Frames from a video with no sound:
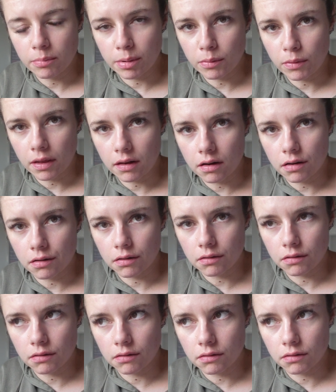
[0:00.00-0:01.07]
about whether
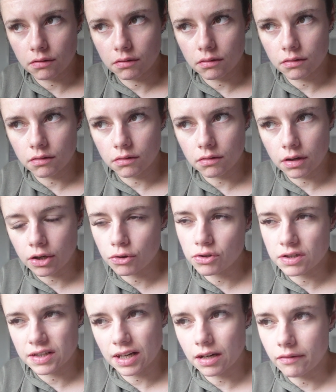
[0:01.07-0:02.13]
I couldn't
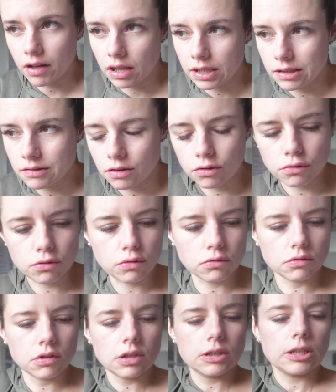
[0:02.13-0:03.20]
decide if I liked it or not,
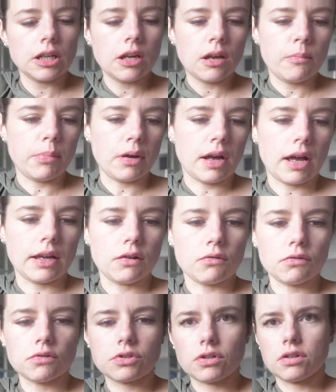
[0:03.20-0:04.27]
but I
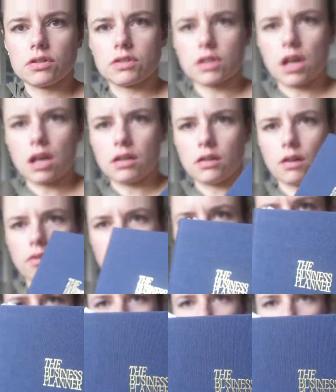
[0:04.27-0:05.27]
ordered another